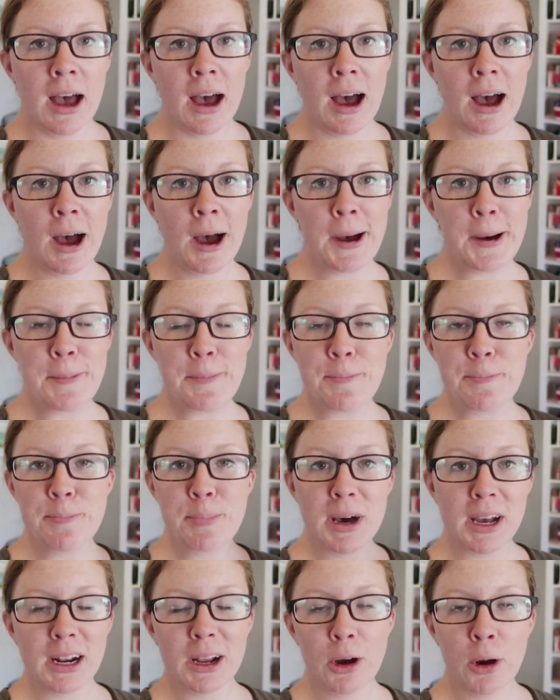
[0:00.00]
Um,
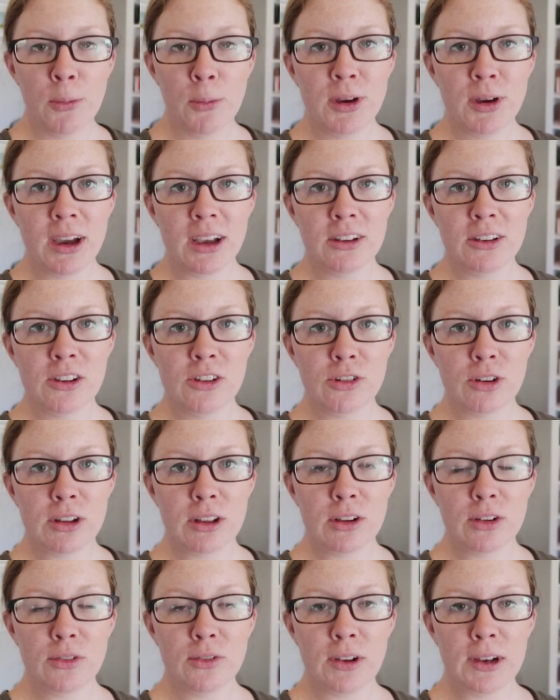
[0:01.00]
but I you guys enjoyed
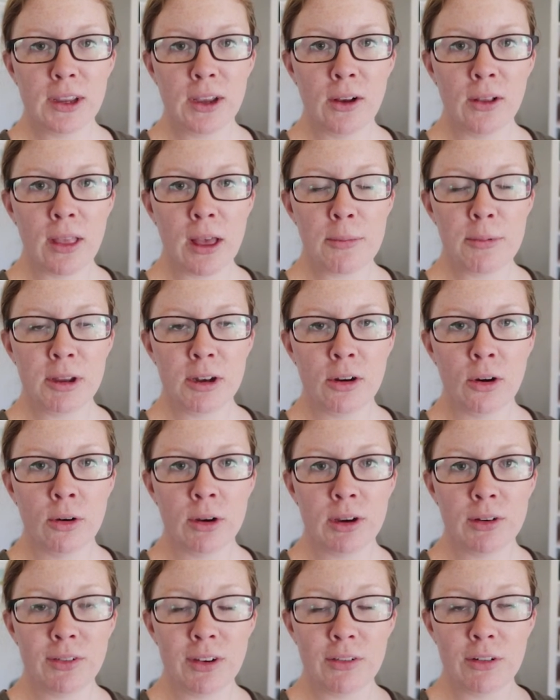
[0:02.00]
this video. Let me know
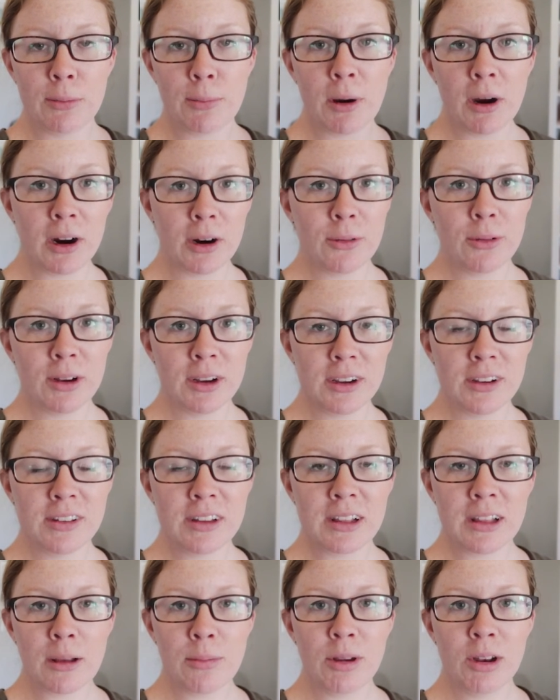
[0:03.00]
what your favorite part was
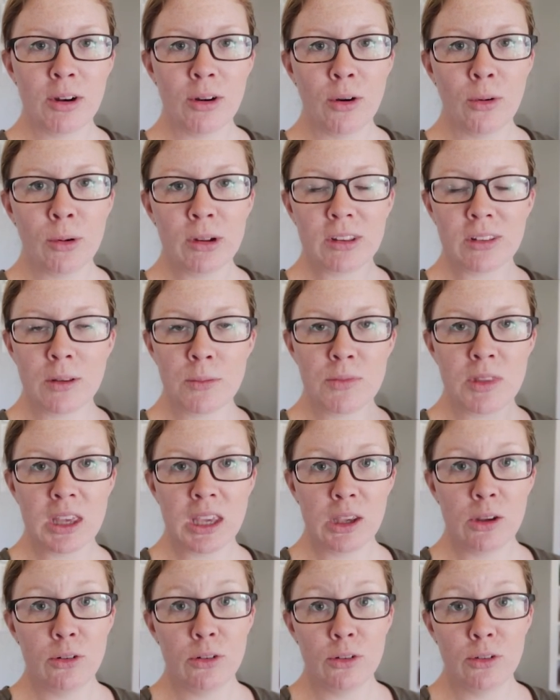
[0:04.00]
and let me know what's
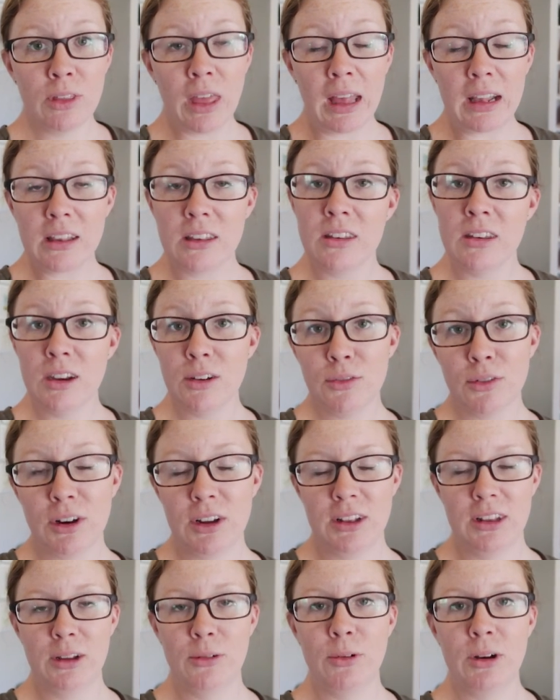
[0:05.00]
something you do that's
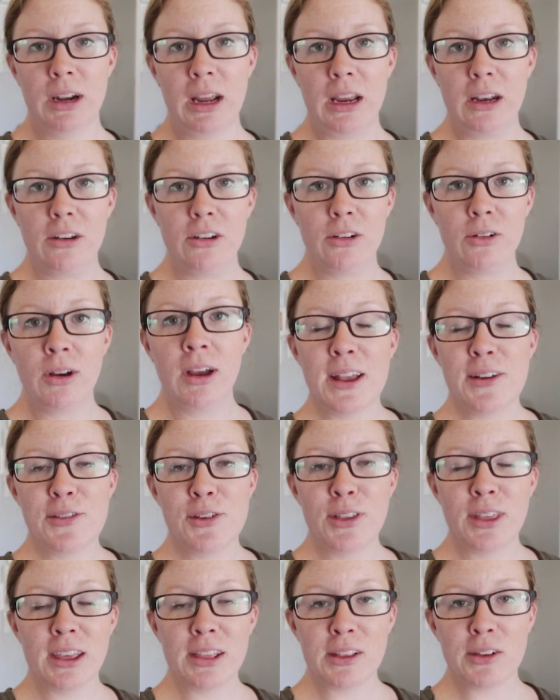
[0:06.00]
different than what I do. If
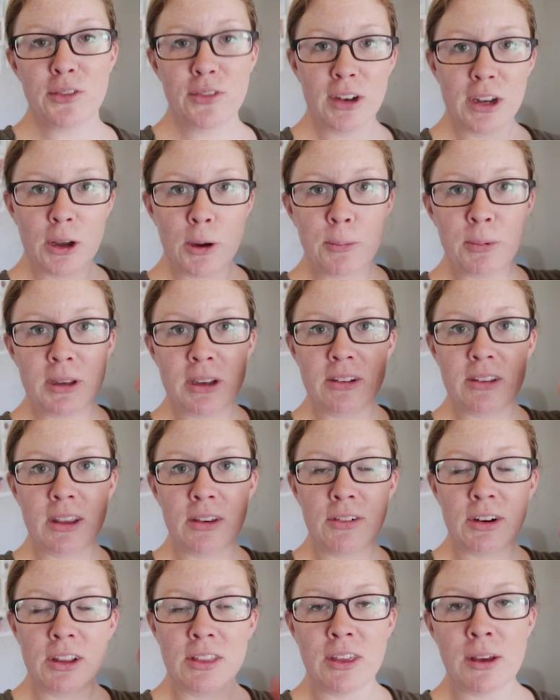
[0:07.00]
you like this video, please
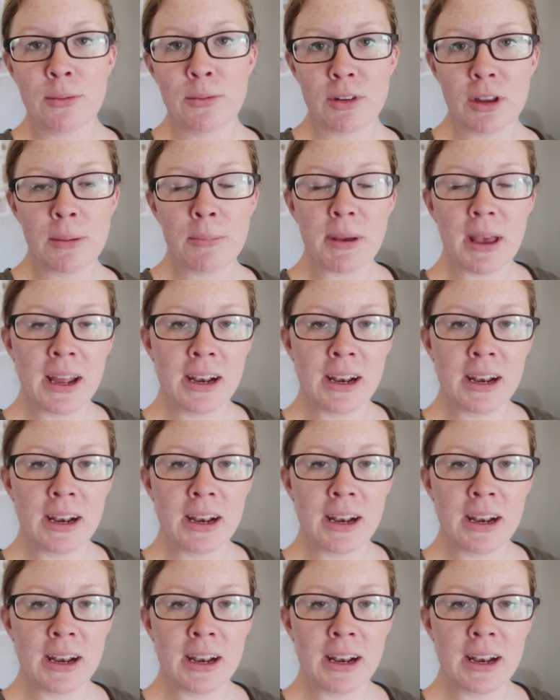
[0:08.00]
give it a thumbs up.